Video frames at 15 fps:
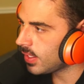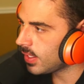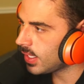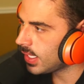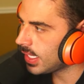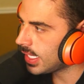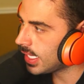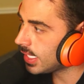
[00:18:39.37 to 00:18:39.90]

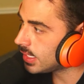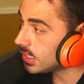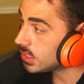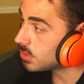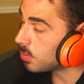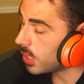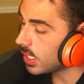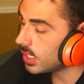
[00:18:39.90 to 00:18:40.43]
and it's
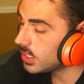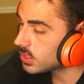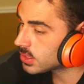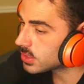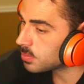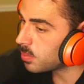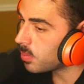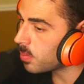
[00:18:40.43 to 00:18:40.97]
it's
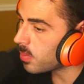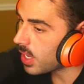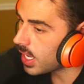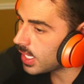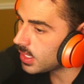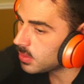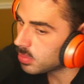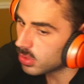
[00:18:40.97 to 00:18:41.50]

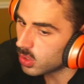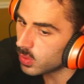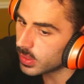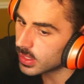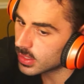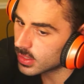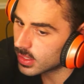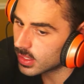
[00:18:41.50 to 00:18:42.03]
mind
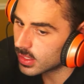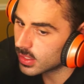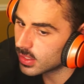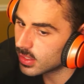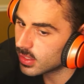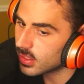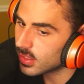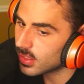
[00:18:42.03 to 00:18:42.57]
blowing
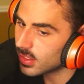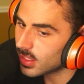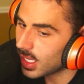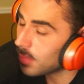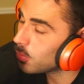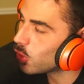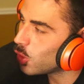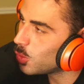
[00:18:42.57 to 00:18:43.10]

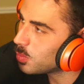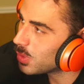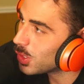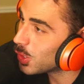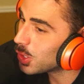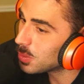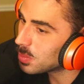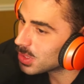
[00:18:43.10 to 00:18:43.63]
i'm coping
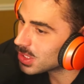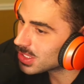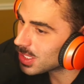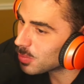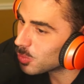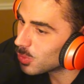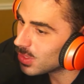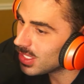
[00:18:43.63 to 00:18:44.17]
hard because
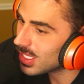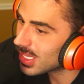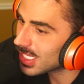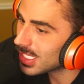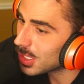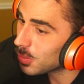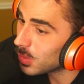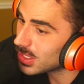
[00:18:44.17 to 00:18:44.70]
i'm really
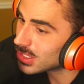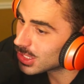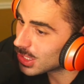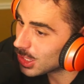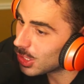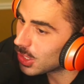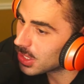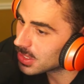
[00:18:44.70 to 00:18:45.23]
thinking i wasted a
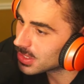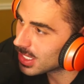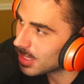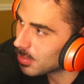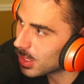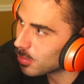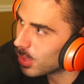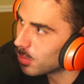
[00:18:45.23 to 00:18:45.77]
lot of time
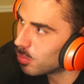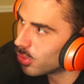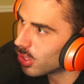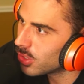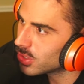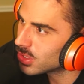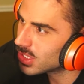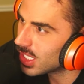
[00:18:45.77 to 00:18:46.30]
like my
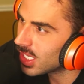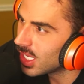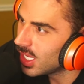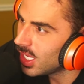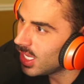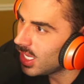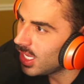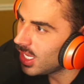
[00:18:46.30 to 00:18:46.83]
brother's like
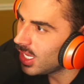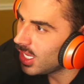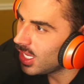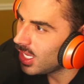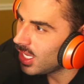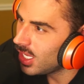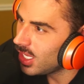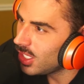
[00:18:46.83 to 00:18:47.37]

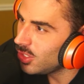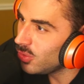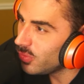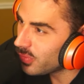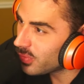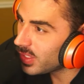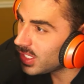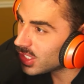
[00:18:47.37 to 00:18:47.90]
you
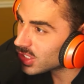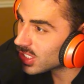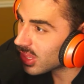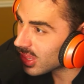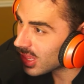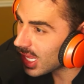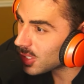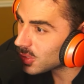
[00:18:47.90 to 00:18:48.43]
finished a
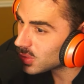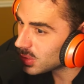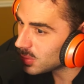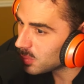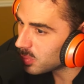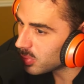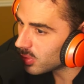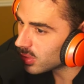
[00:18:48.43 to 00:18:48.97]

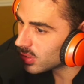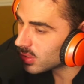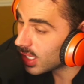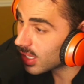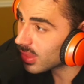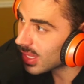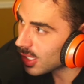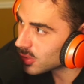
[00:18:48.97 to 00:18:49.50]
thousand book a
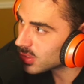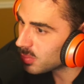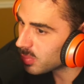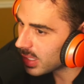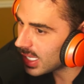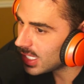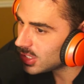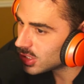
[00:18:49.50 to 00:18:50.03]
thousand
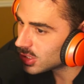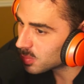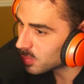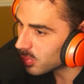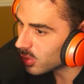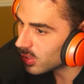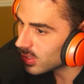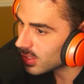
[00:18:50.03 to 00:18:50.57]
pages
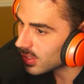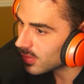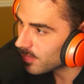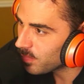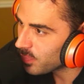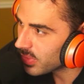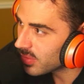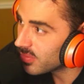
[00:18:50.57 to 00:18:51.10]
book
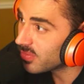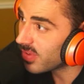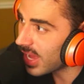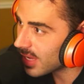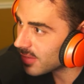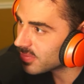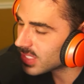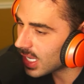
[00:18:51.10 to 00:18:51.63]

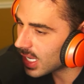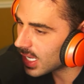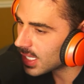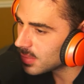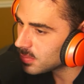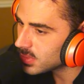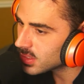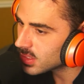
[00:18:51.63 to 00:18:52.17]
five times